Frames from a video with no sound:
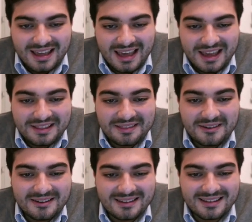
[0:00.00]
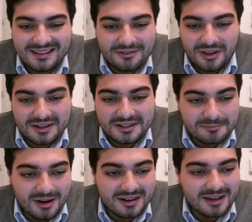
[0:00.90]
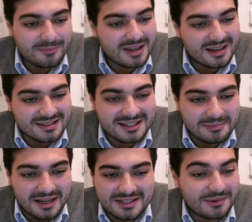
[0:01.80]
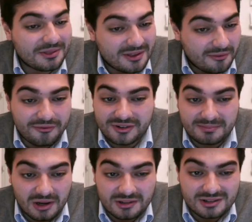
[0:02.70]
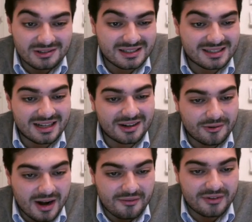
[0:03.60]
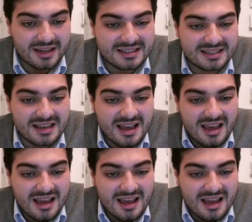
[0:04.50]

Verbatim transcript: And uh, then this bar can be customized with different models and graphics.